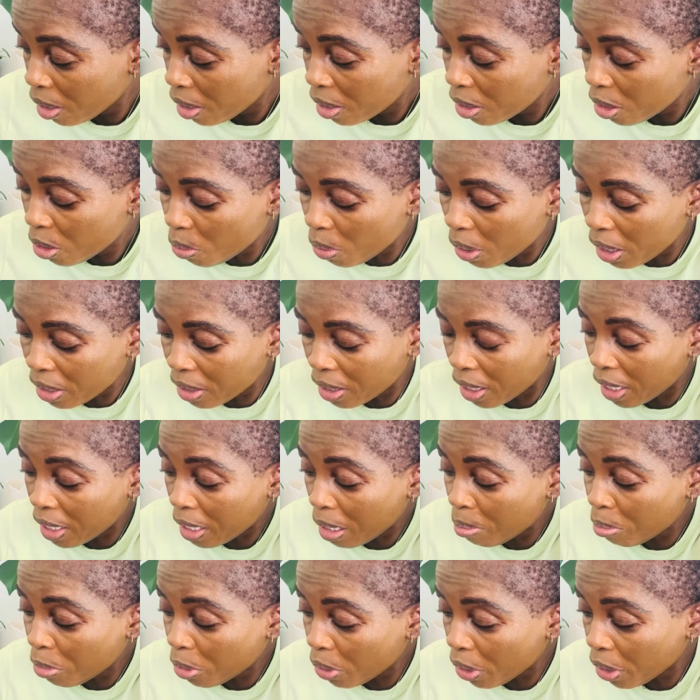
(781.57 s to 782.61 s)
The one that
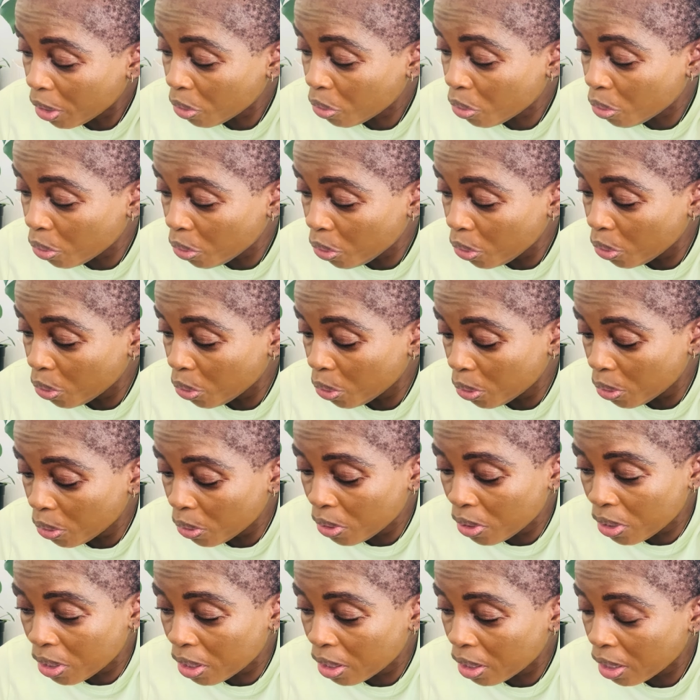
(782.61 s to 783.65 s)
I'm going to
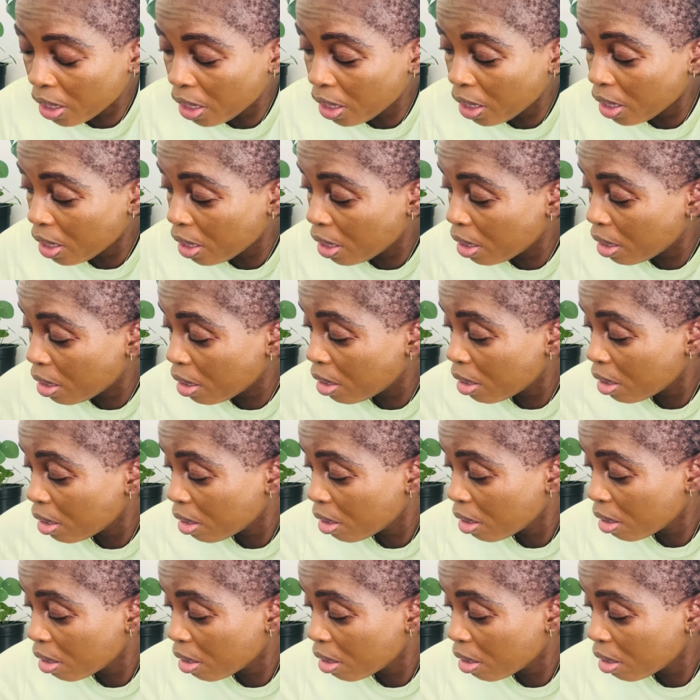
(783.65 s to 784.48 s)
use is